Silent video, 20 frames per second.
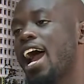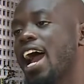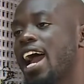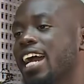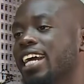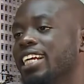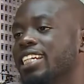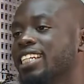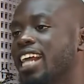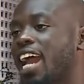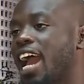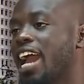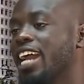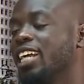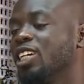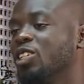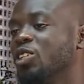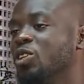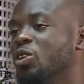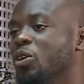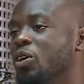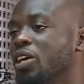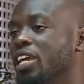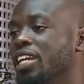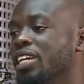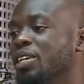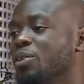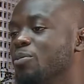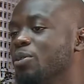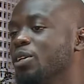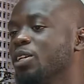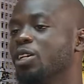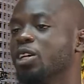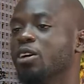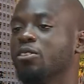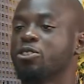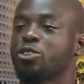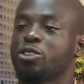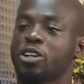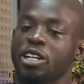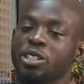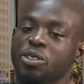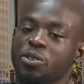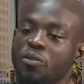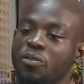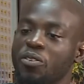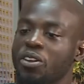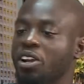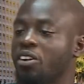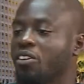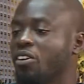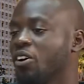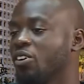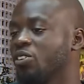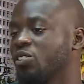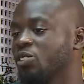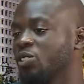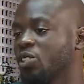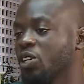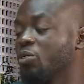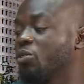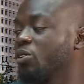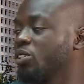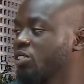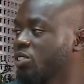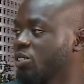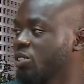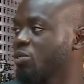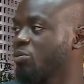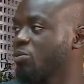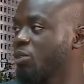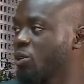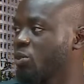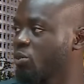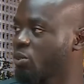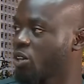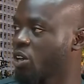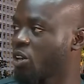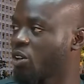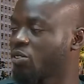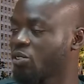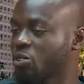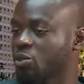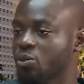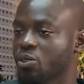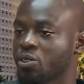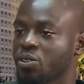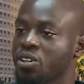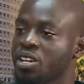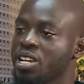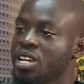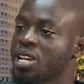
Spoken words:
And in the middle of trying to figure out, it was a manual car as well,